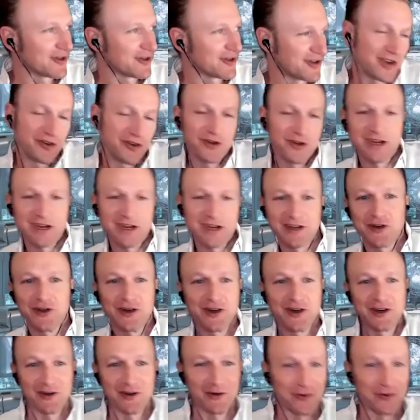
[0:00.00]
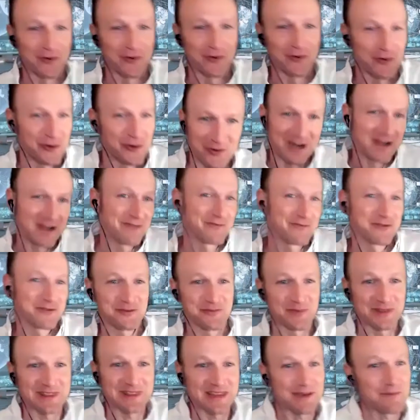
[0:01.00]
are not a great cook or
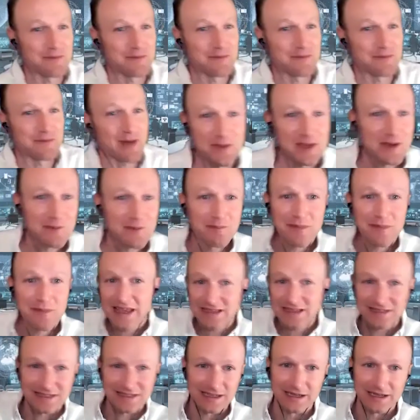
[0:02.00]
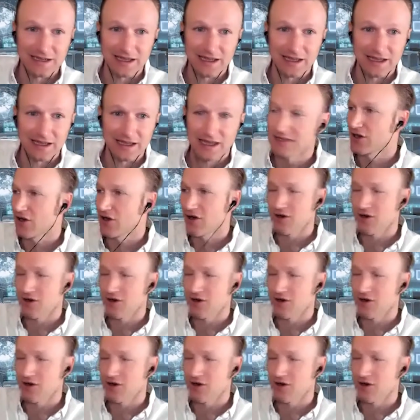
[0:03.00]
whatever but they might be amazing